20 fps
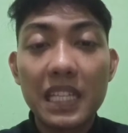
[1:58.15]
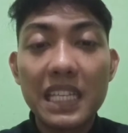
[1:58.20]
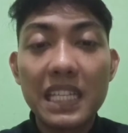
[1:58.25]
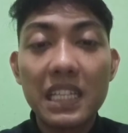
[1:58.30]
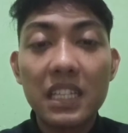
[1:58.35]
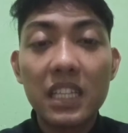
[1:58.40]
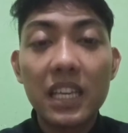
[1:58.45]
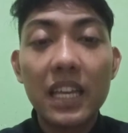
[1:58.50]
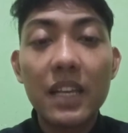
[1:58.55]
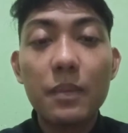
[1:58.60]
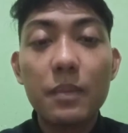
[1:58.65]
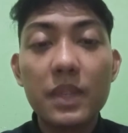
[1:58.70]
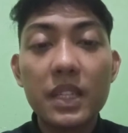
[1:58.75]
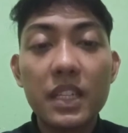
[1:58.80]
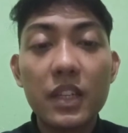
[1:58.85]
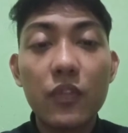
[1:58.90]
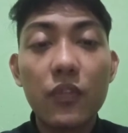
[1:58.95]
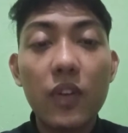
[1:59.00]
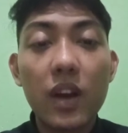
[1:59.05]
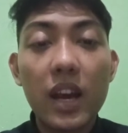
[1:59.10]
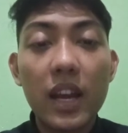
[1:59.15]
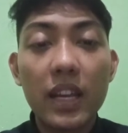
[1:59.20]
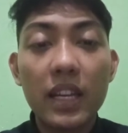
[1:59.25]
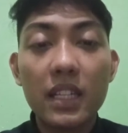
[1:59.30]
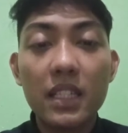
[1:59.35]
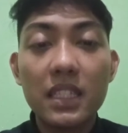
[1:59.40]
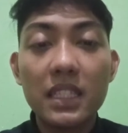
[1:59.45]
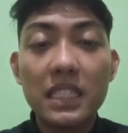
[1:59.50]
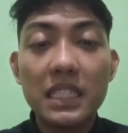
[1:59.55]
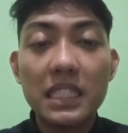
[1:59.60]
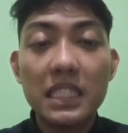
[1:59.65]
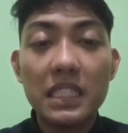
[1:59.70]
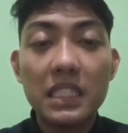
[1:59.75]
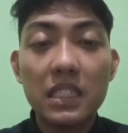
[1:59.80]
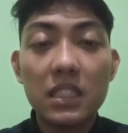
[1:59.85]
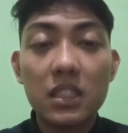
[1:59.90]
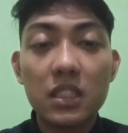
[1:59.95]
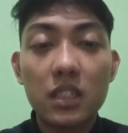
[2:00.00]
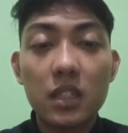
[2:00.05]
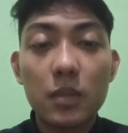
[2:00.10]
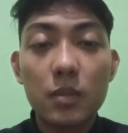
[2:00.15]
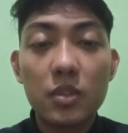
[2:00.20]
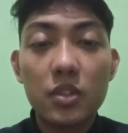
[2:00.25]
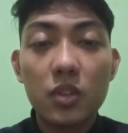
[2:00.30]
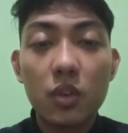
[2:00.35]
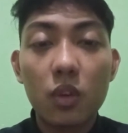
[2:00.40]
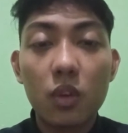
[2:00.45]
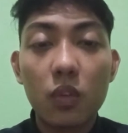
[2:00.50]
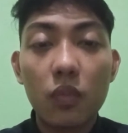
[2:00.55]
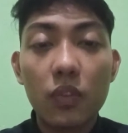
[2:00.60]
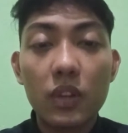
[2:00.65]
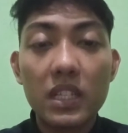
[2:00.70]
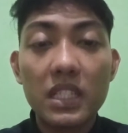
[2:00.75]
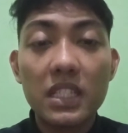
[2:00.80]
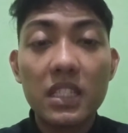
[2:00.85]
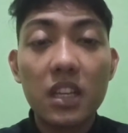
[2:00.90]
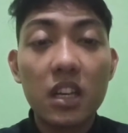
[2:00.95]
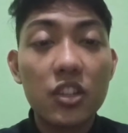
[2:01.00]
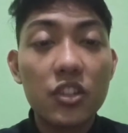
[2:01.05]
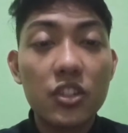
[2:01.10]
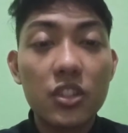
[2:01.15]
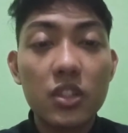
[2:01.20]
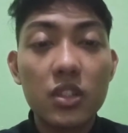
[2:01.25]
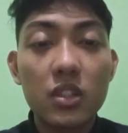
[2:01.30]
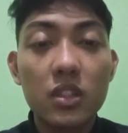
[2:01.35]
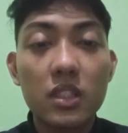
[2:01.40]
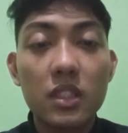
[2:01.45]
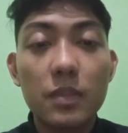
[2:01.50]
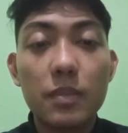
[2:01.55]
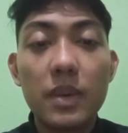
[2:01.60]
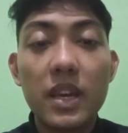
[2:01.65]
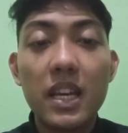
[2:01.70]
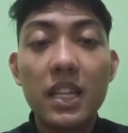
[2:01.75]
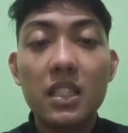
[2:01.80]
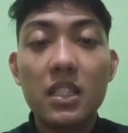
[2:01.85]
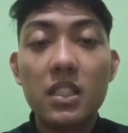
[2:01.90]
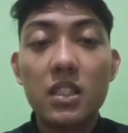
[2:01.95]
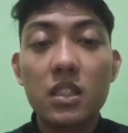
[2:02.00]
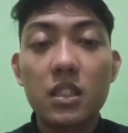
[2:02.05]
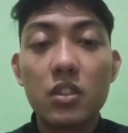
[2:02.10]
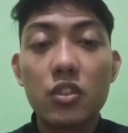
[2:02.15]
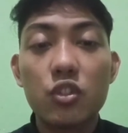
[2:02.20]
it can be defined in terms of discussion, debates,